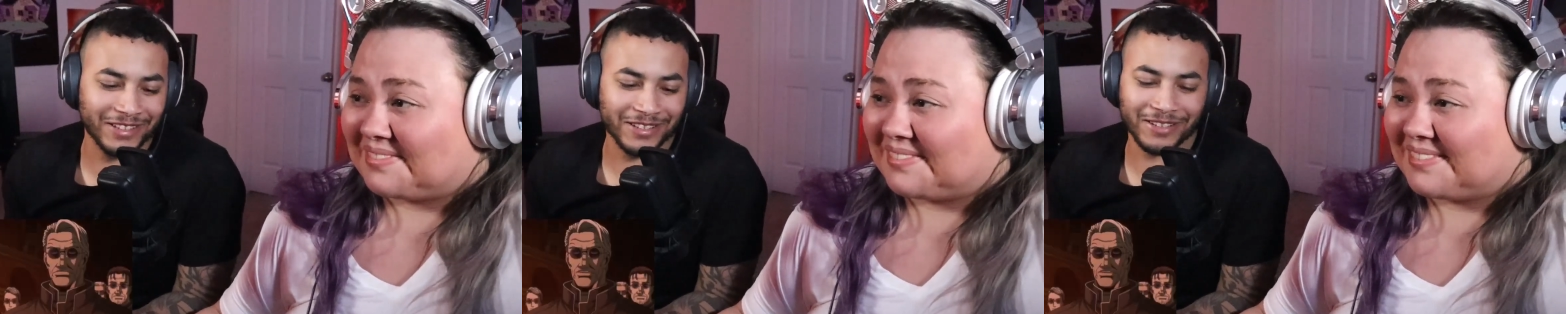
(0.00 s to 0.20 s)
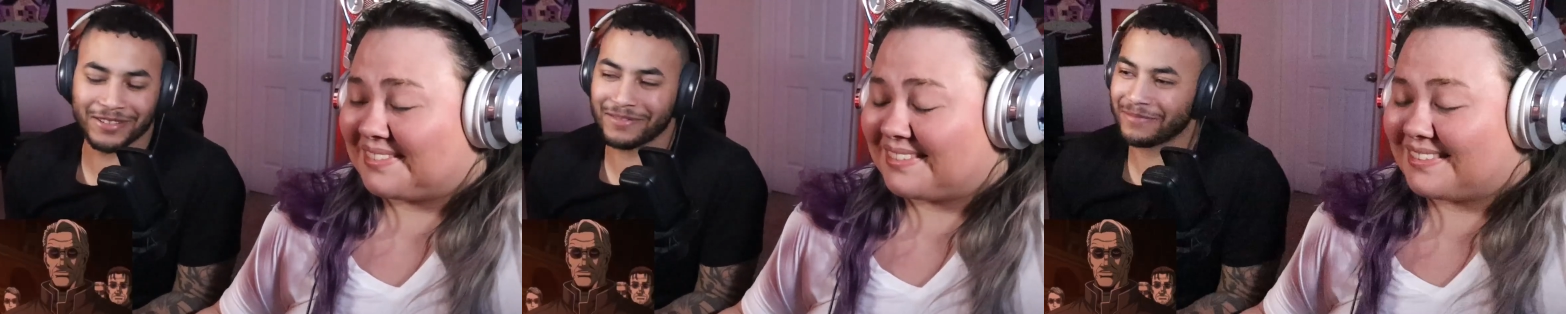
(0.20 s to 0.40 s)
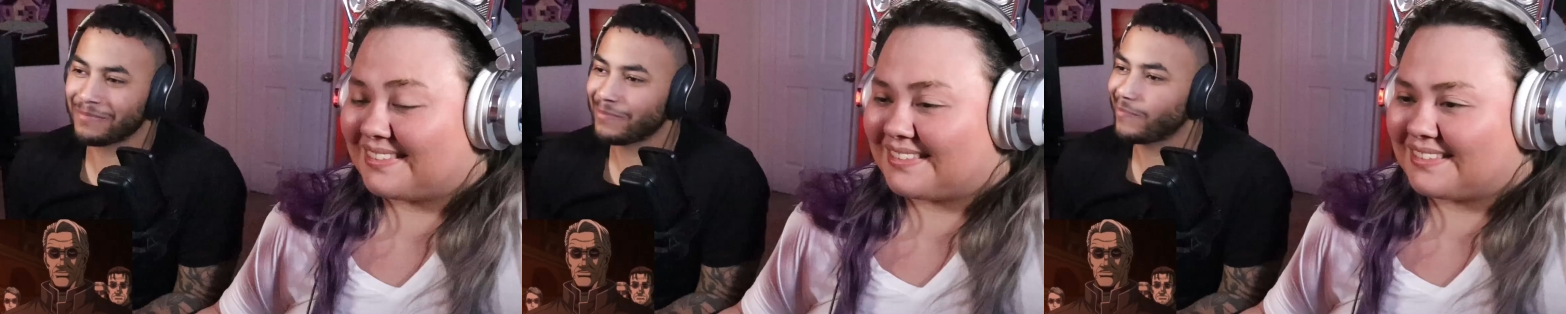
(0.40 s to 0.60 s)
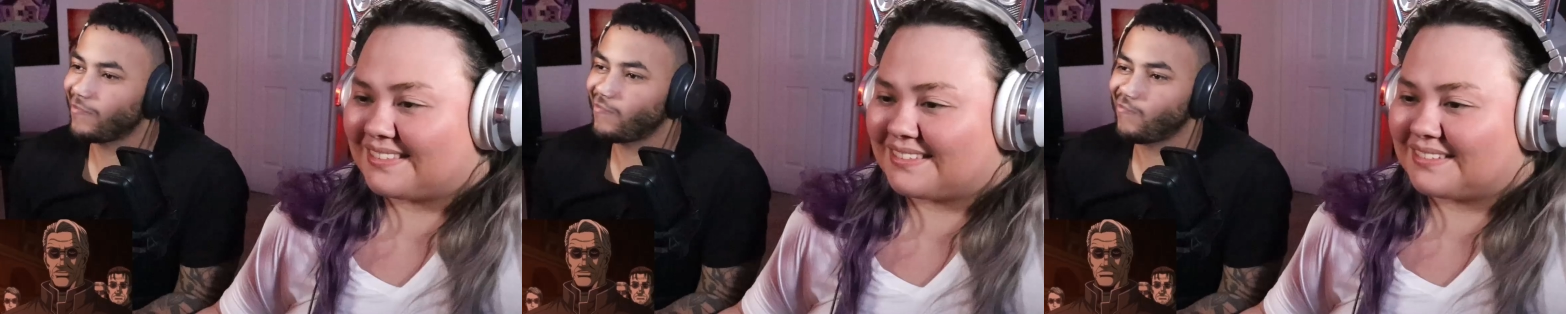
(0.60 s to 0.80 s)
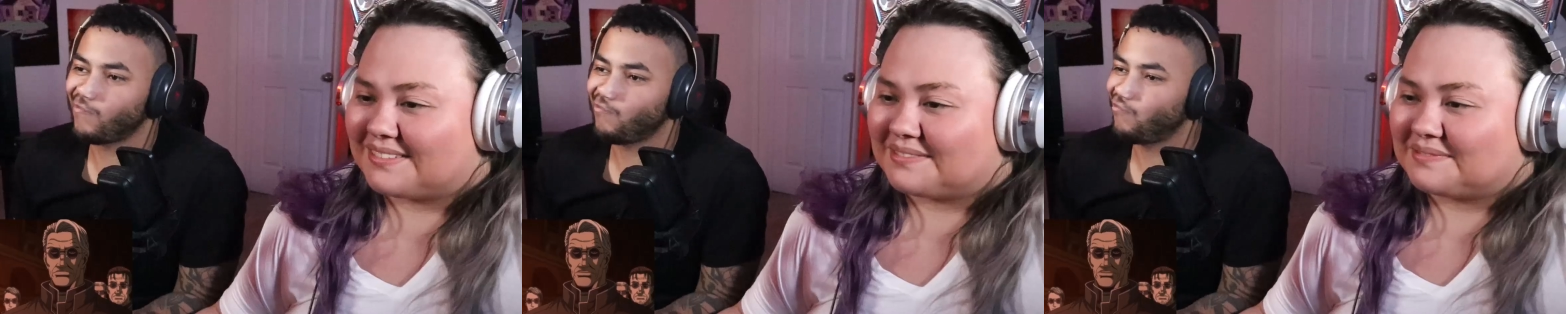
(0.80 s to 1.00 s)
Speaker 1: I believe I
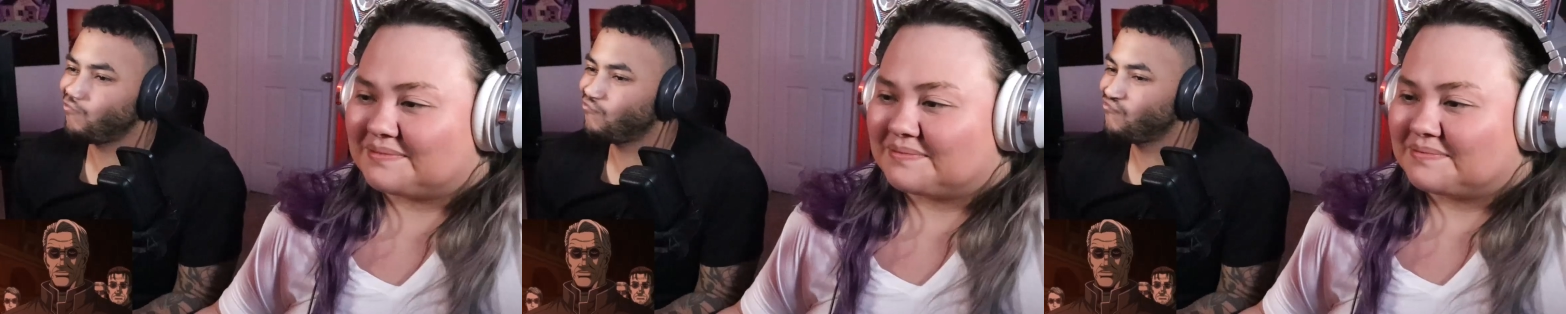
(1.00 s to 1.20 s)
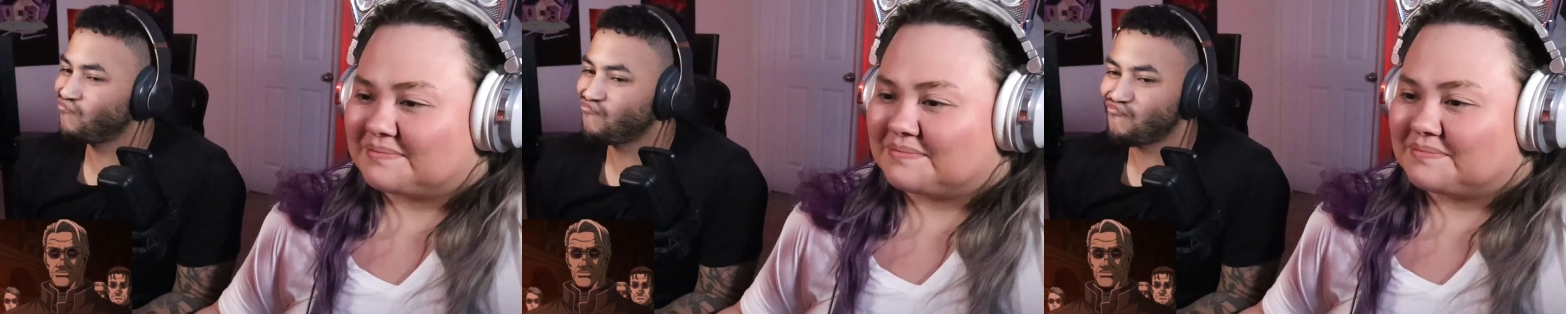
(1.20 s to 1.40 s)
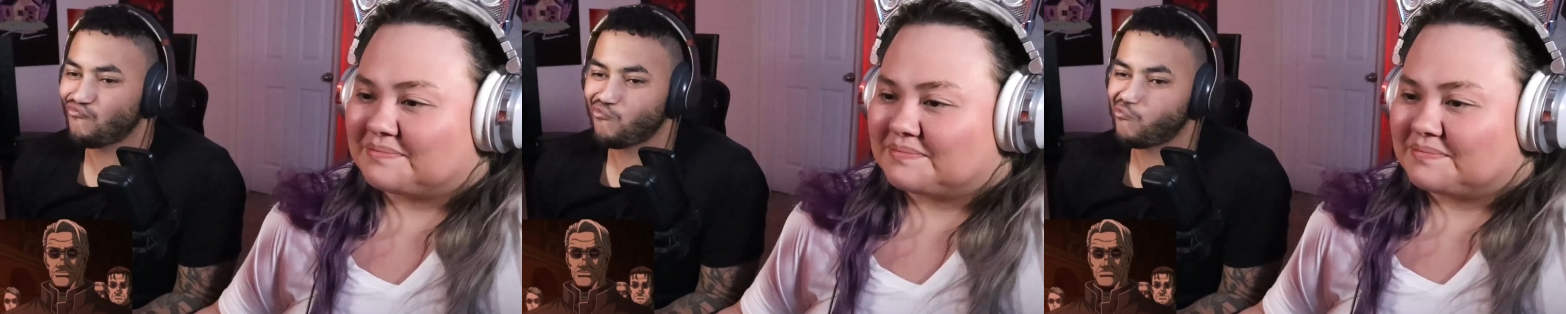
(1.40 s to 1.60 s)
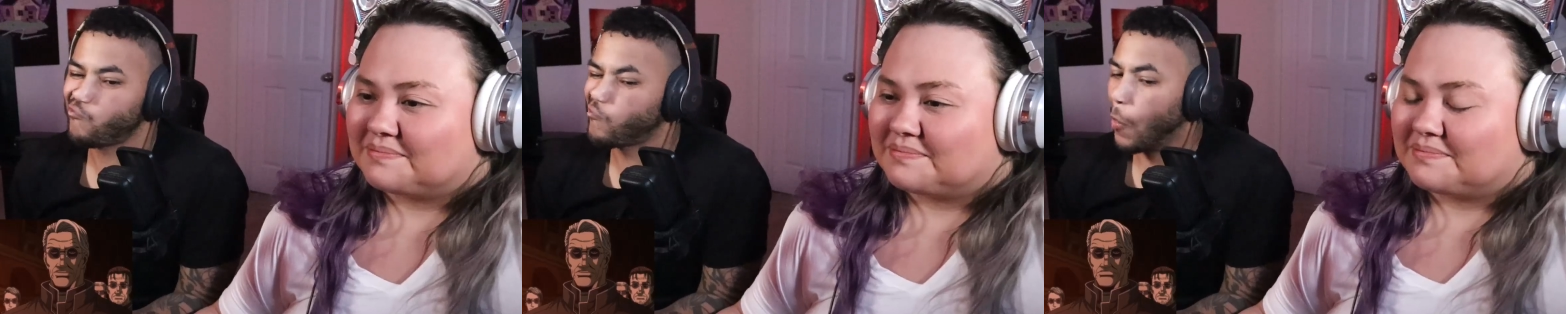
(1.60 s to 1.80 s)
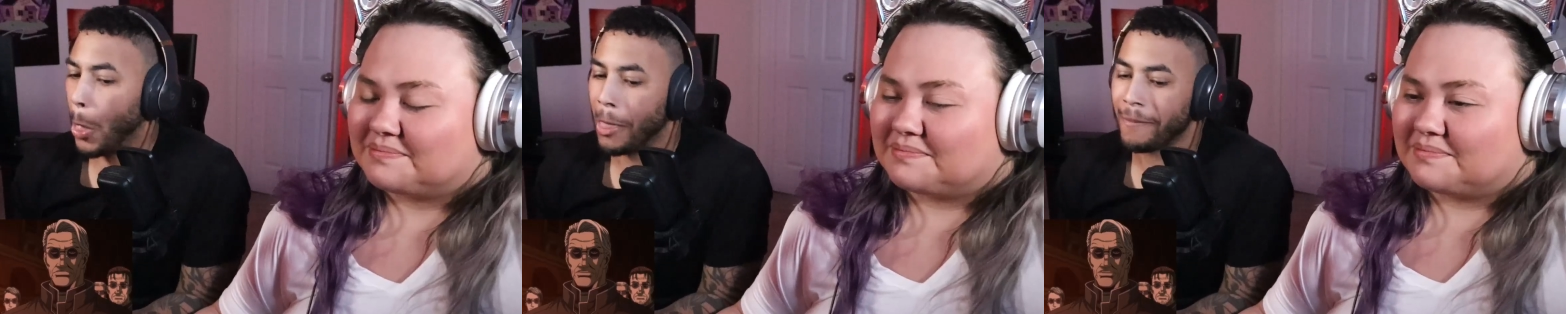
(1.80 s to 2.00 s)
speak for all of
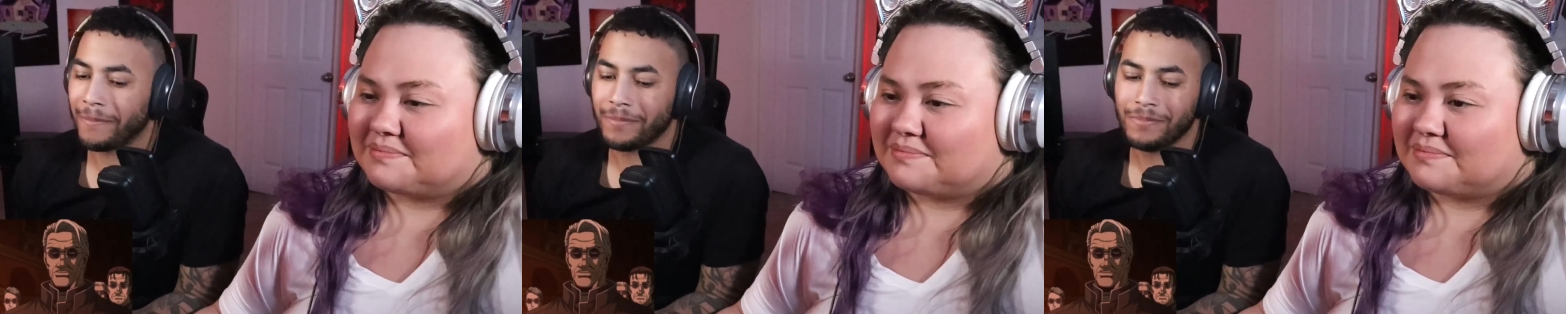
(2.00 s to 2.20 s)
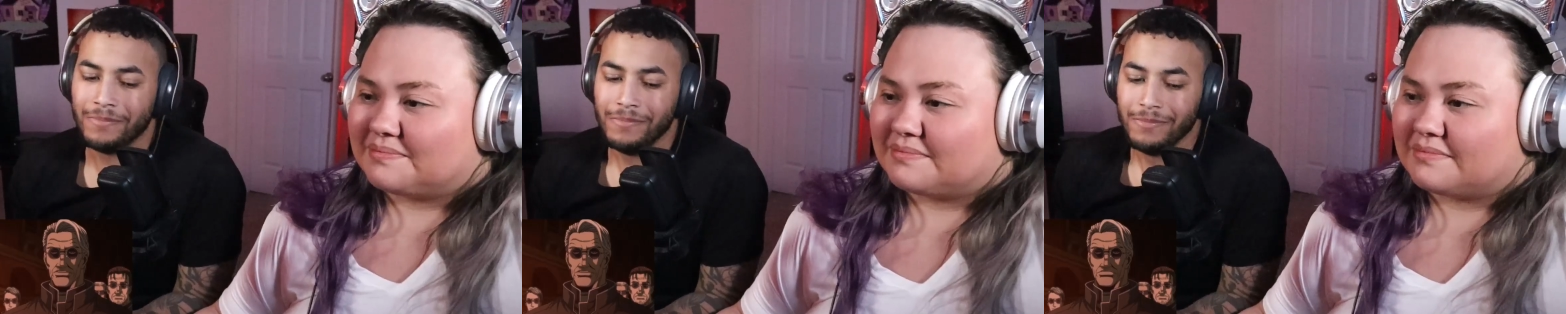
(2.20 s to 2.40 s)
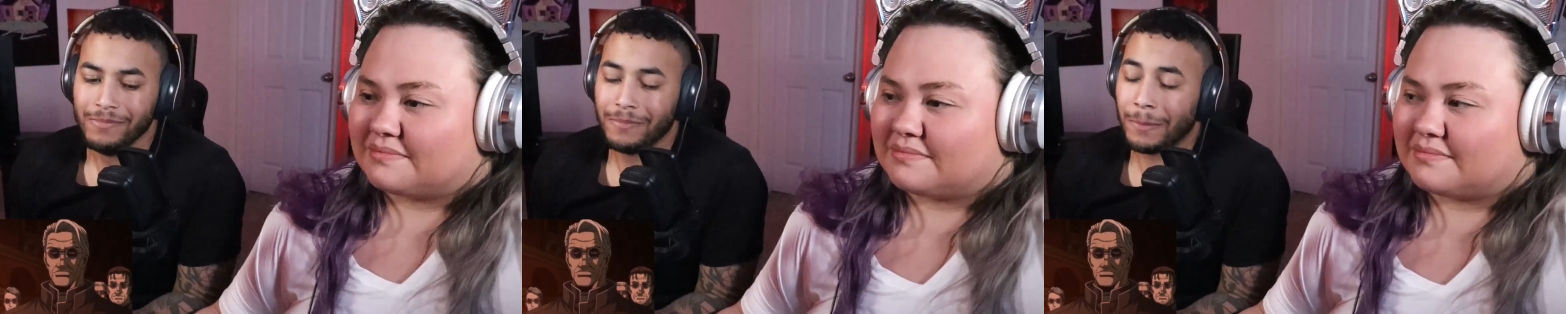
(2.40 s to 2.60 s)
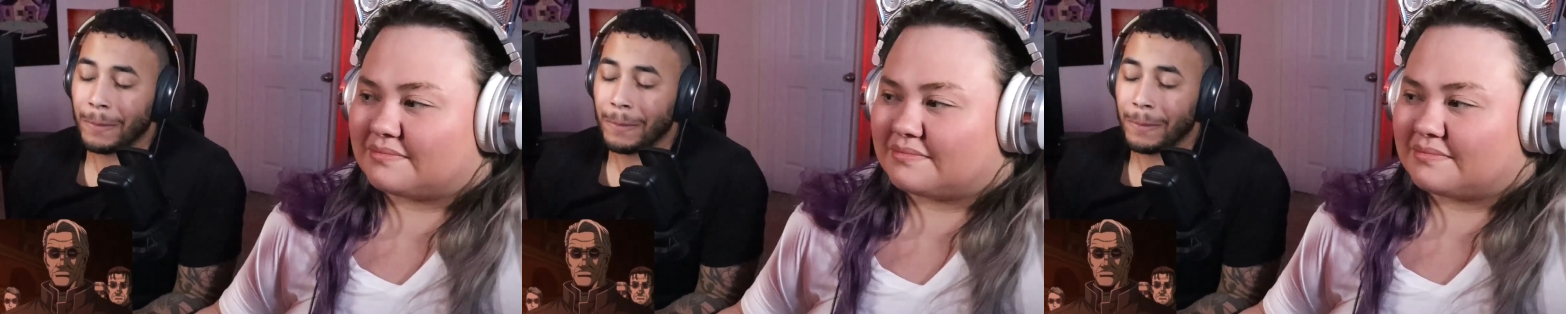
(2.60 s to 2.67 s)
us when I ask,